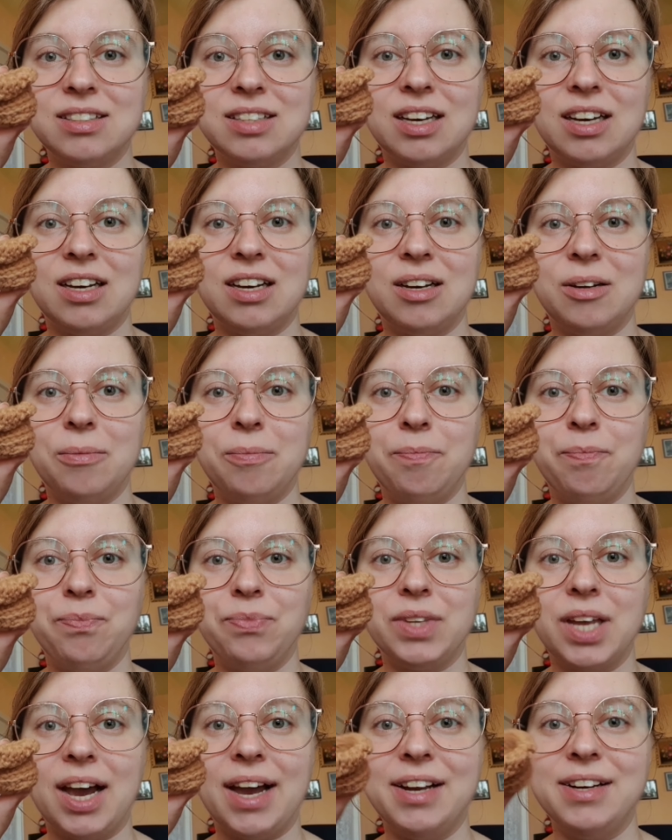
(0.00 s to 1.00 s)

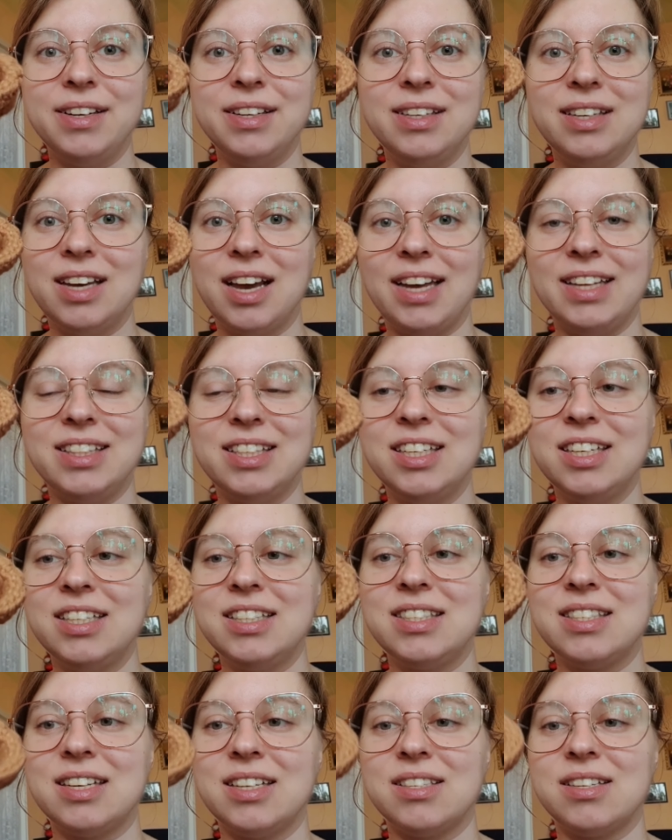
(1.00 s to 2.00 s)
um, I I think
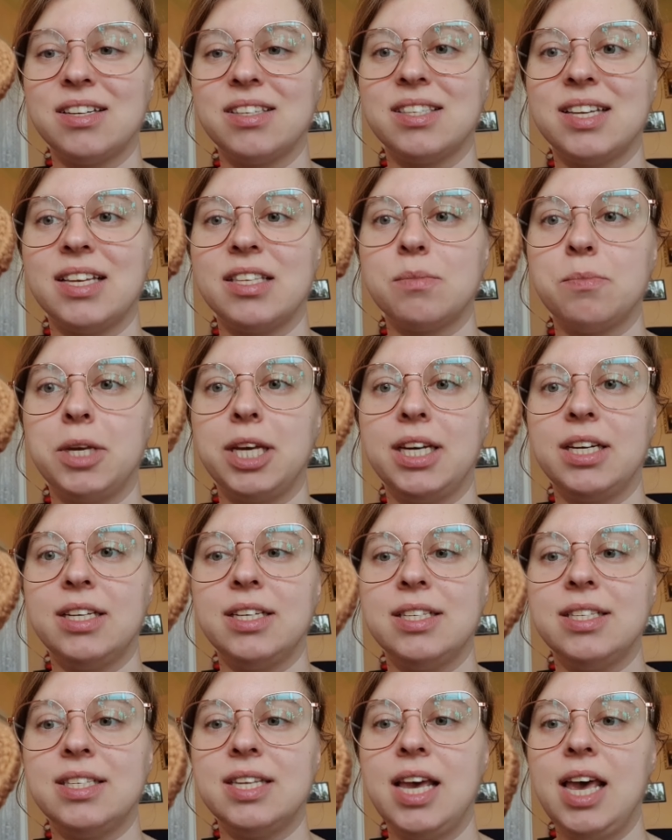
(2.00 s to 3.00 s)
it's a success
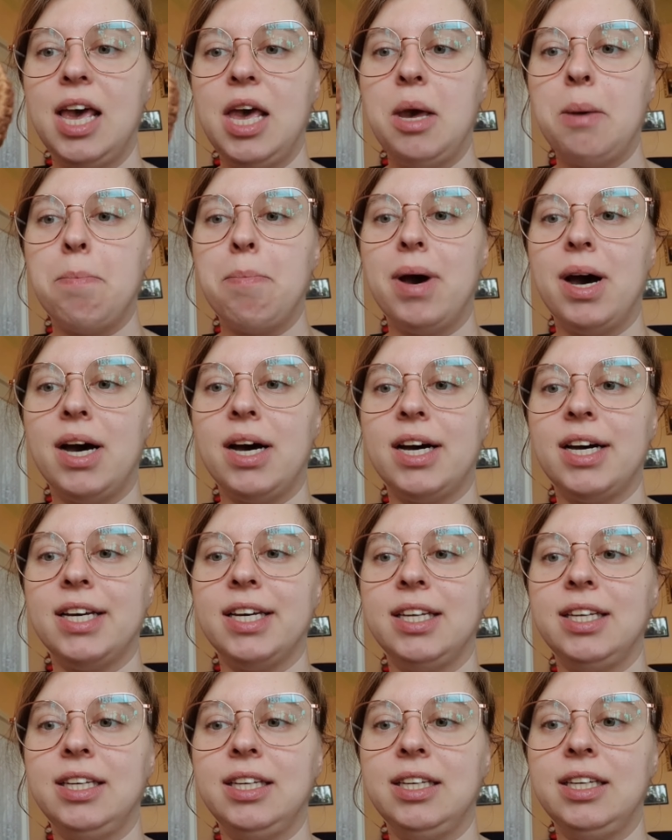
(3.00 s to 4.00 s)
because
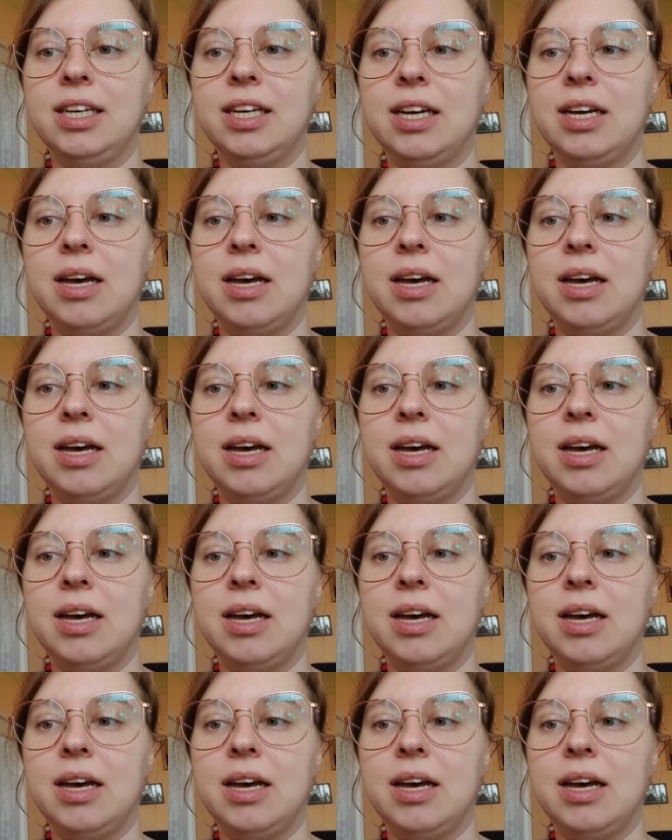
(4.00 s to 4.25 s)
by